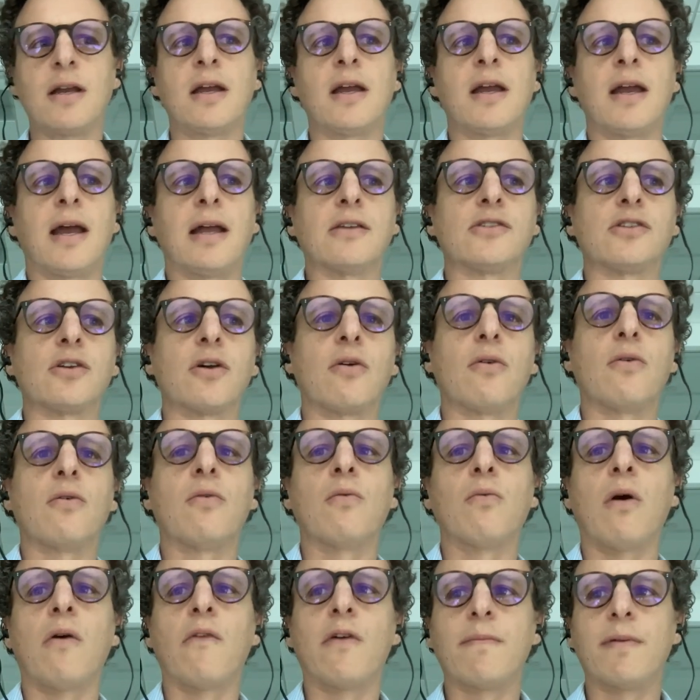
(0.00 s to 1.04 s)
And so
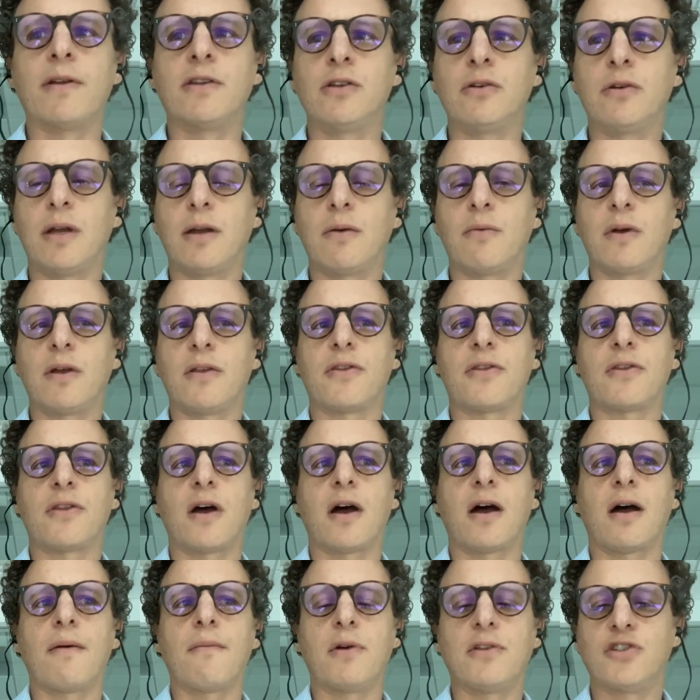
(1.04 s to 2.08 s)
what we've been doing with
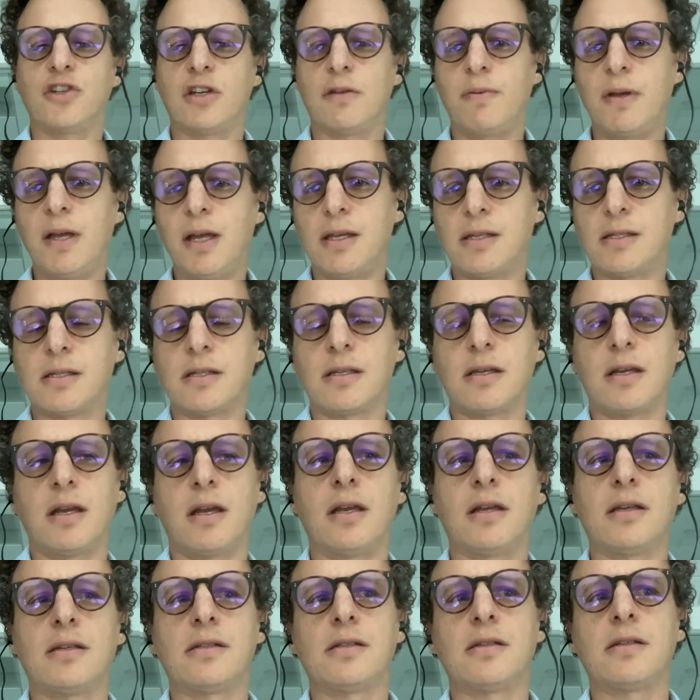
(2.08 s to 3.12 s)
uh, with GPs
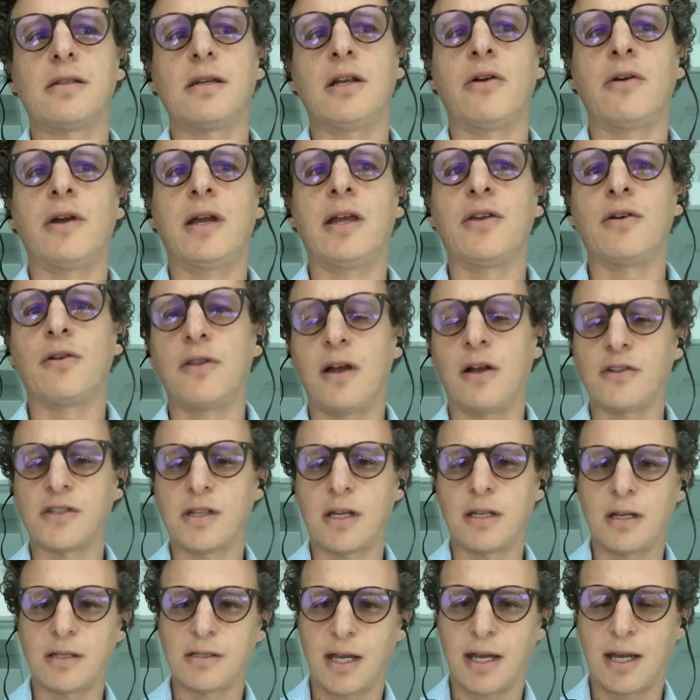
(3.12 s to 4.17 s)
is, you know, either they'll
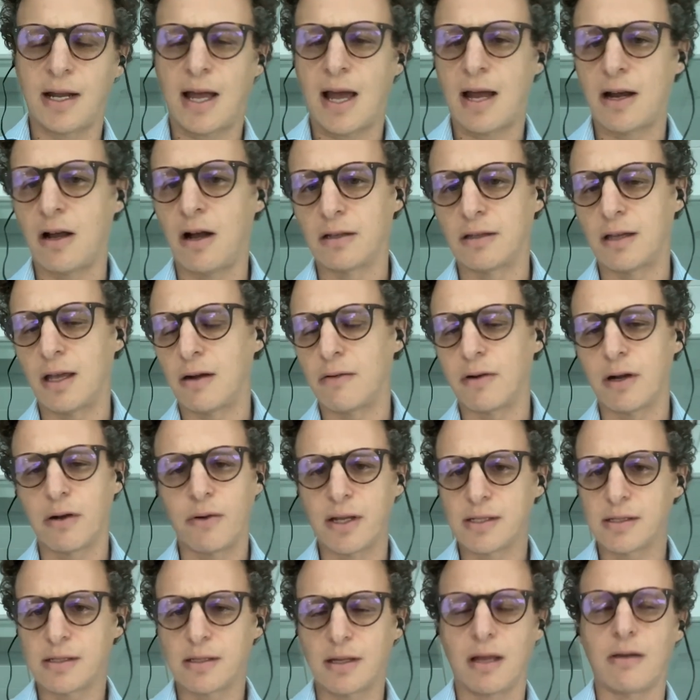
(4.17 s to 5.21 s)
send us like an ad hoc data
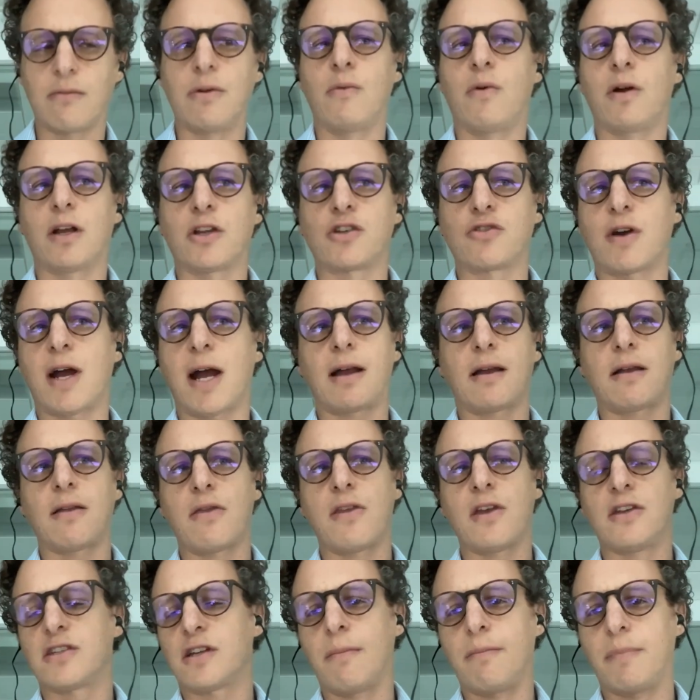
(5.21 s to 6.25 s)
request, like we want to track
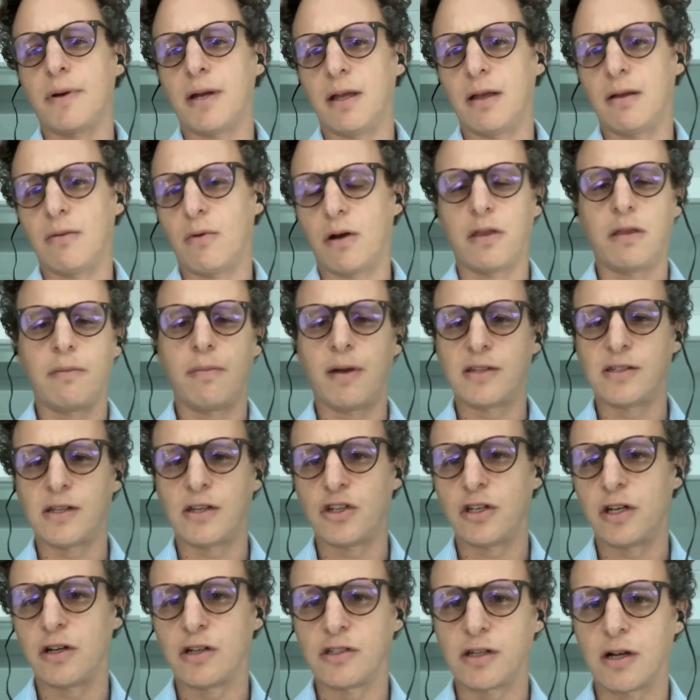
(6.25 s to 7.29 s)
this company, what are the best
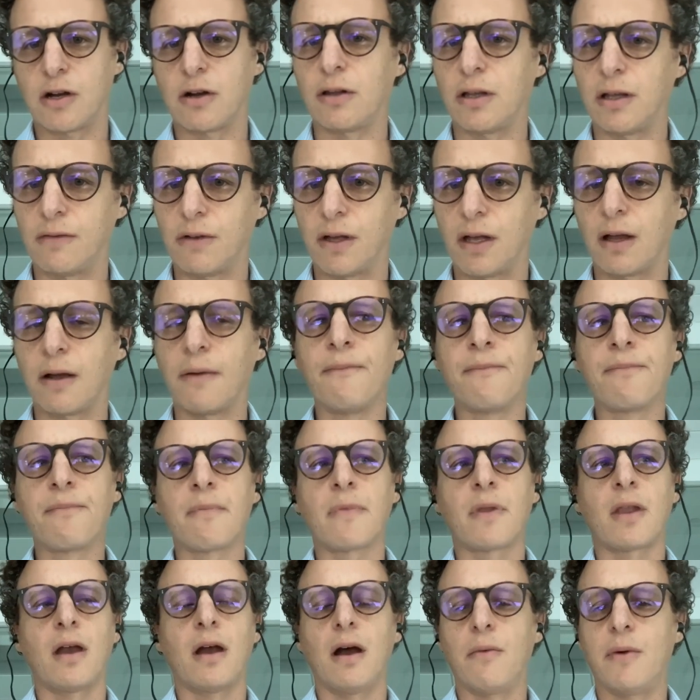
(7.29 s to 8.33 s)
engineers that are leaving.
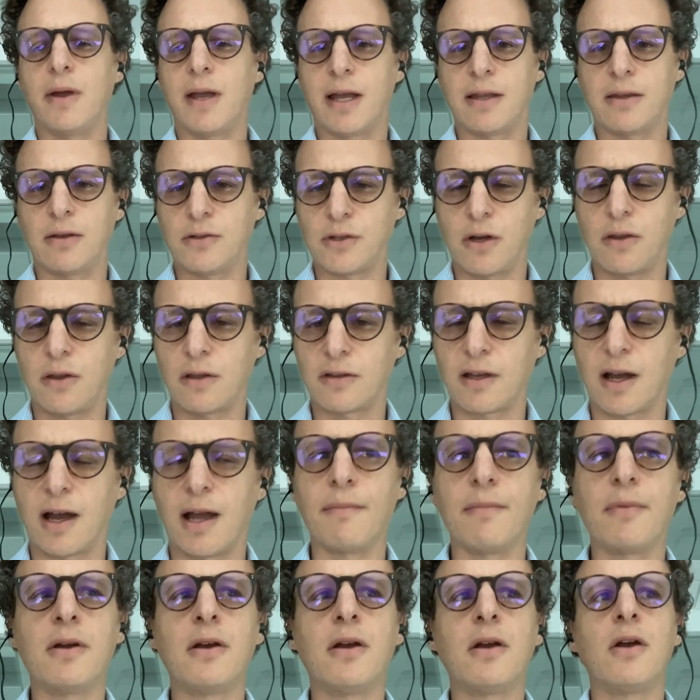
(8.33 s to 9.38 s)
Uh, we get those all the
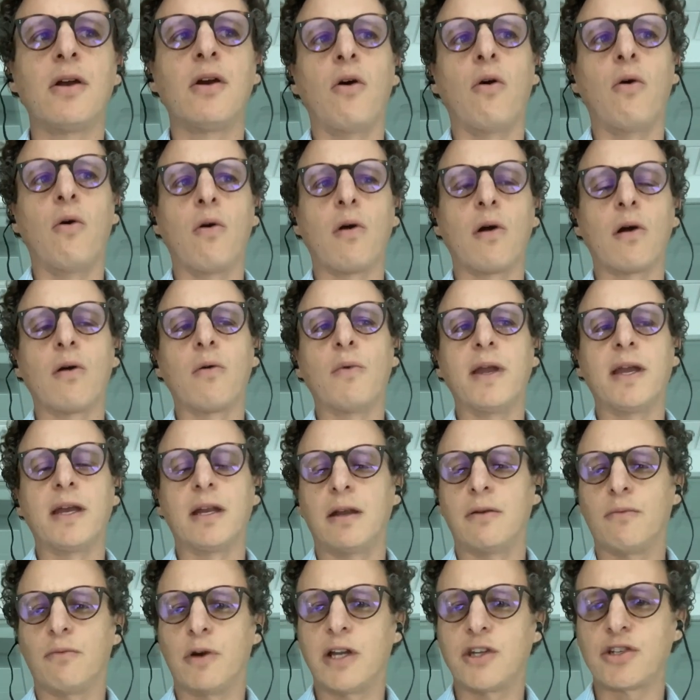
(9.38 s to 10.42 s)
time or we
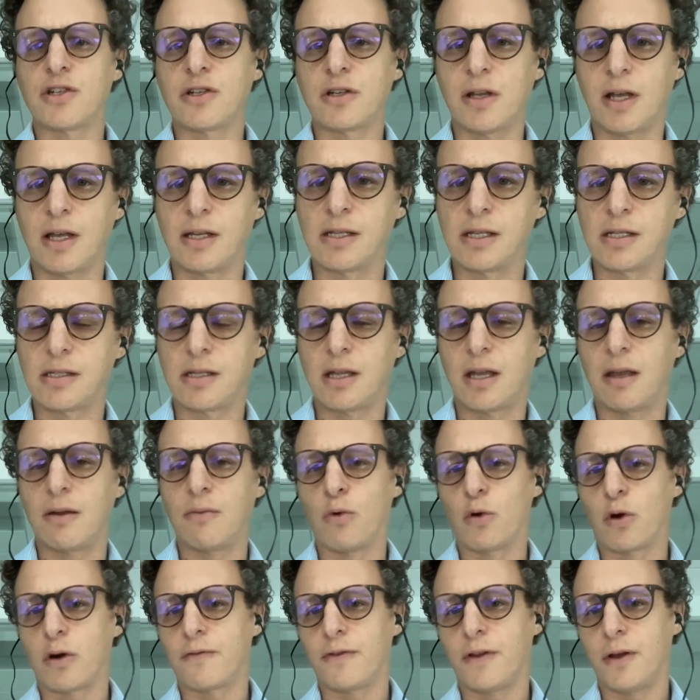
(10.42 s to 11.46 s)
can enrich
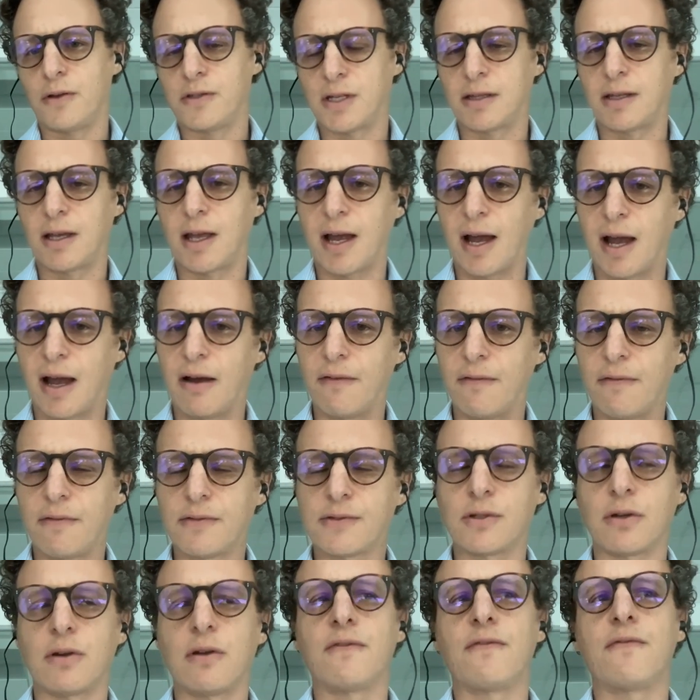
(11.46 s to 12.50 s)
existing workflows that they have.
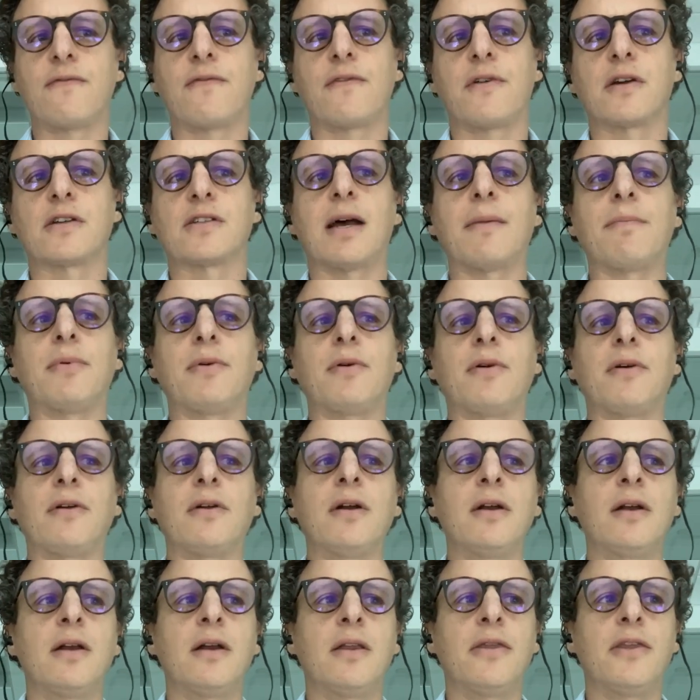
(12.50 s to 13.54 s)
So if, for example,
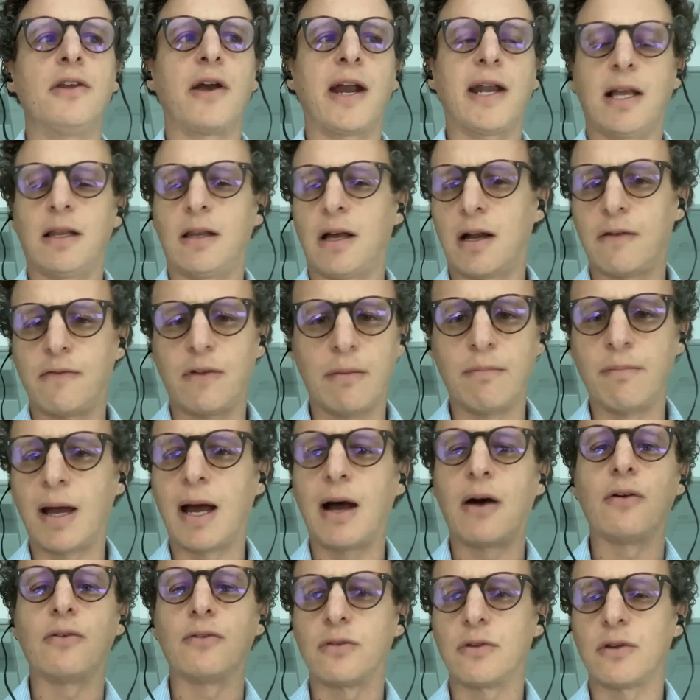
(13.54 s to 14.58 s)
they're getting a lot of
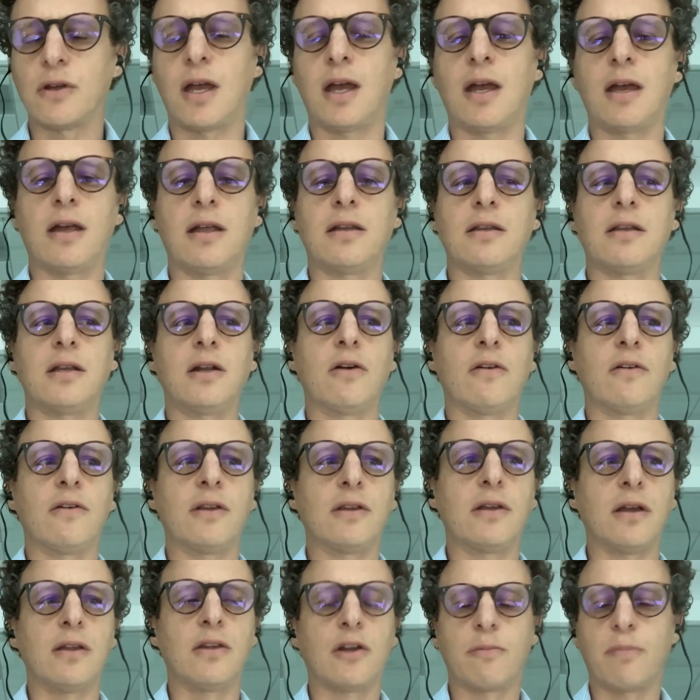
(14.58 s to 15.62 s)
inbound and you know
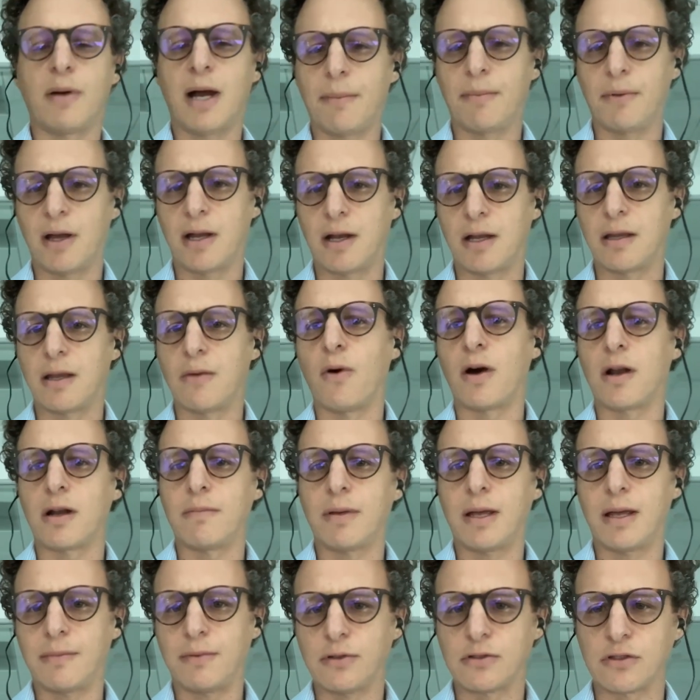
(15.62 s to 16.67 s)
in, in their pipeline and they want to
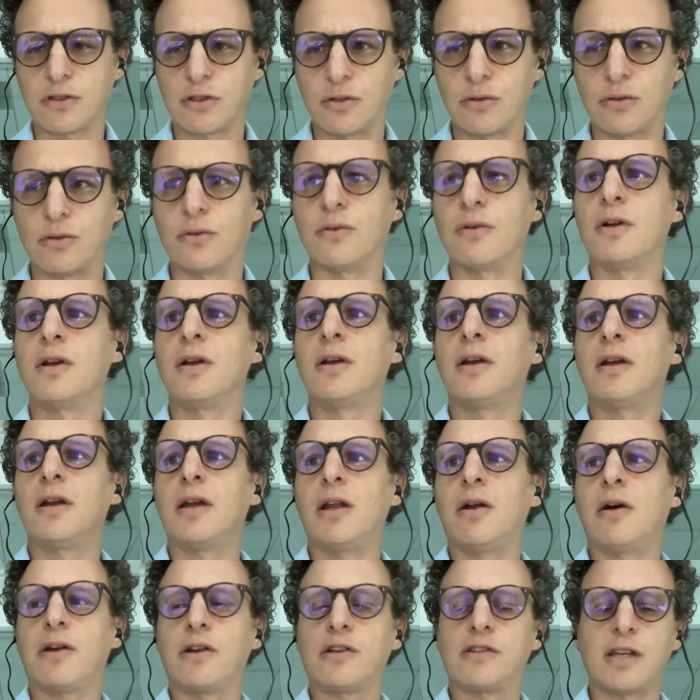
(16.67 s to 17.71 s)
be able to you
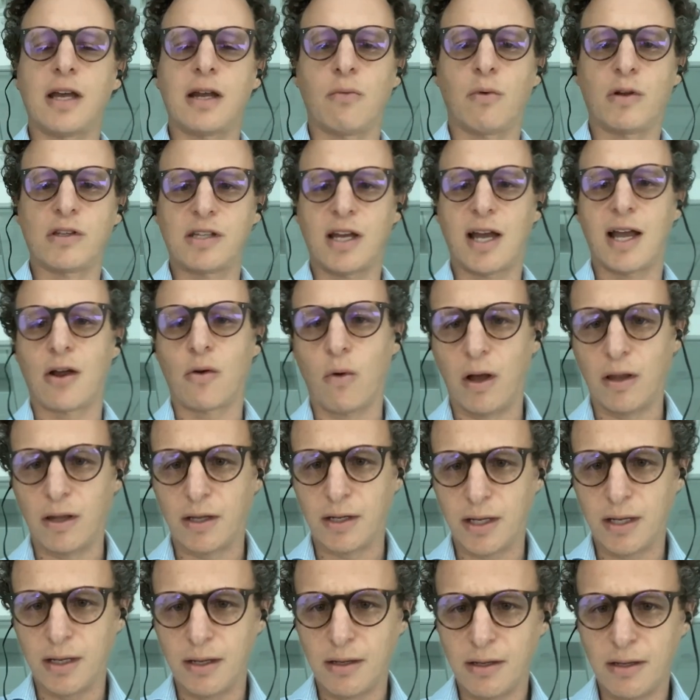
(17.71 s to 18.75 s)
know understand what's high
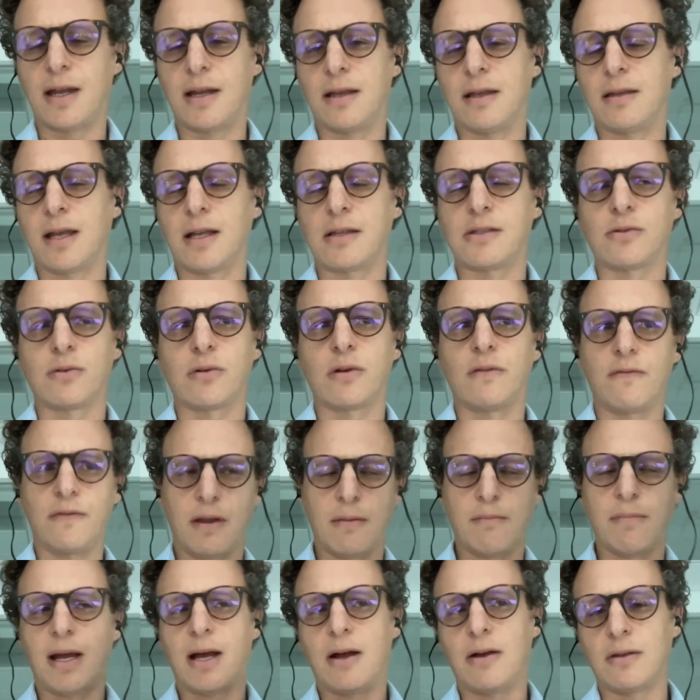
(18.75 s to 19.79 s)
quality in that sort of
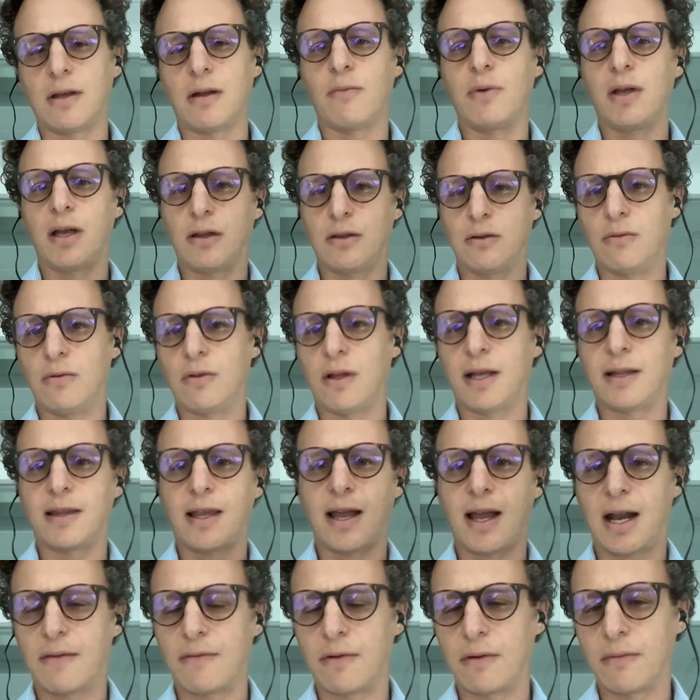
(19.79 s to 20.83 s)
inbound, then we can do like
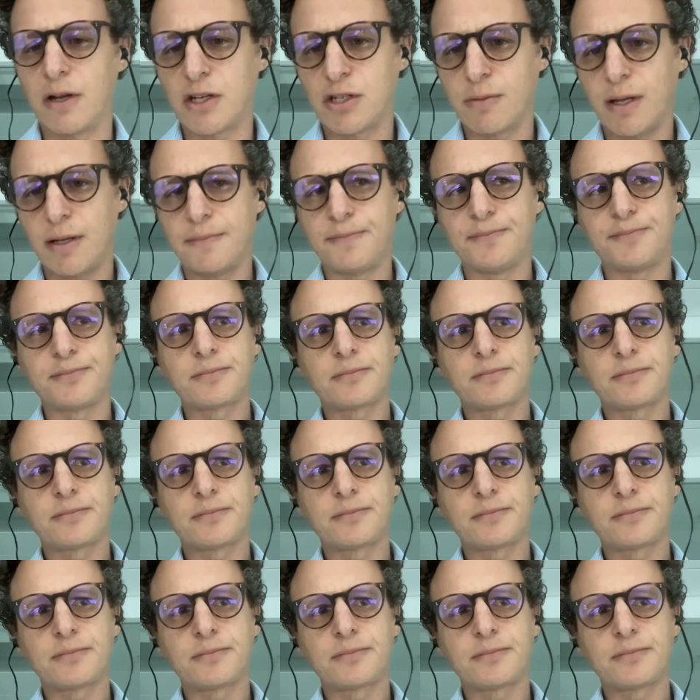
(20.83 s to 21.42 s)
that kind of enrichment.